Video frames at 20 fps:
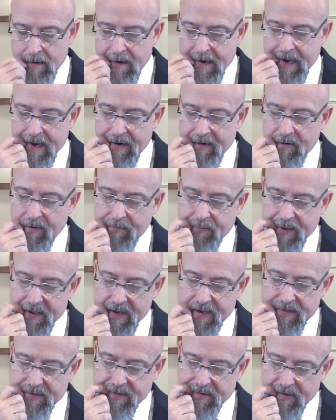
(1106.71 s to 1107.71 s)
And he
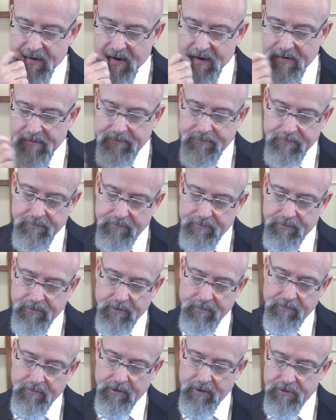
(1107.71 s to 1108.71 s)
repeats uh,
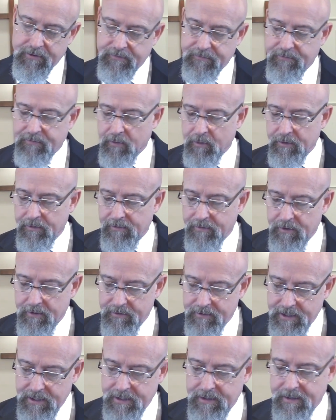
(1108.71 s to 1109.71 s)
from verse
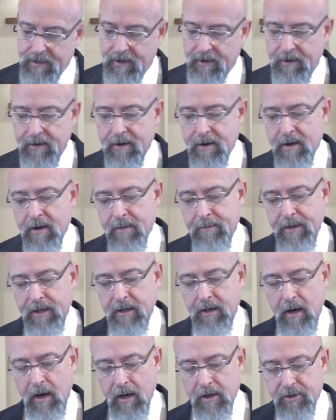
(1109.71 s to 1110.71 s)
13 there,
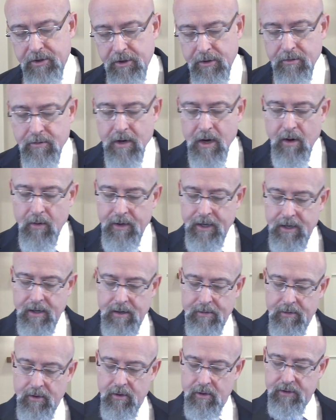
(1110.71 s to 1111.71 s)
because you know
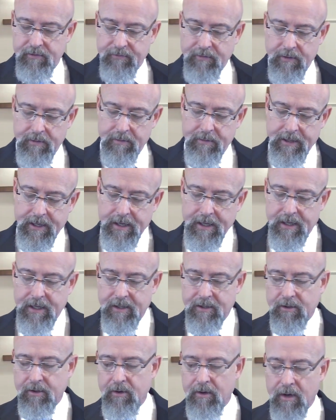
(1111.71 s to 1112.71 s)
him who is from the beginning.
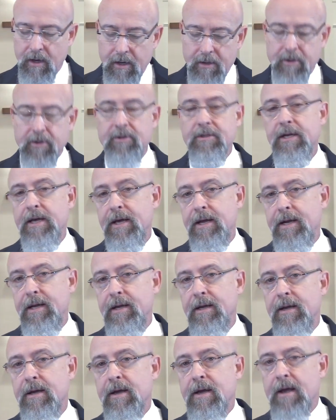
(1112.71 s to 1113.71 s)
So your understanding
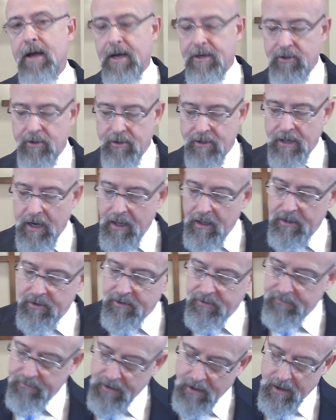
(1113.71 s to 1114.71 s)
and your knowledge
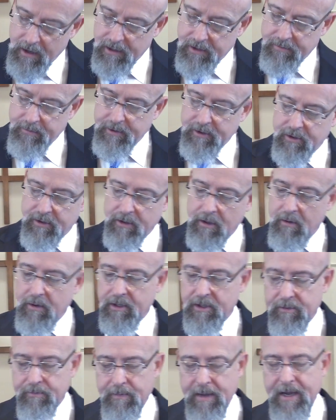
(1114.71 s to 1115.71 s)
of God has been so
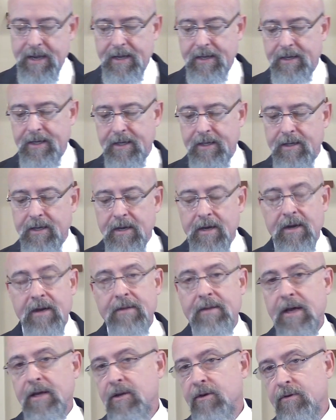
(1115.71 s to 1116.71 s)
expanded
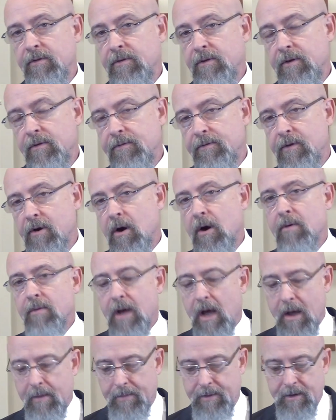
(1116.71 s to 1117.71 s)
that you, you've grown
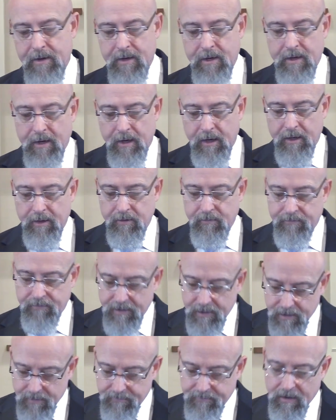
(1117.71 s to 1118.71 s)
up. Uh, you
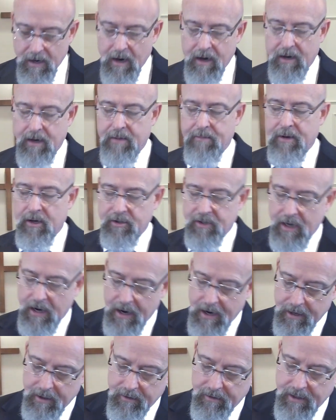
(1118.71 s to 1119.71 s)
think of God at a much
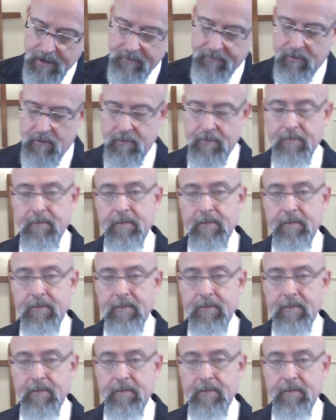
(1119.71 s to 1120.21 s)
higher level.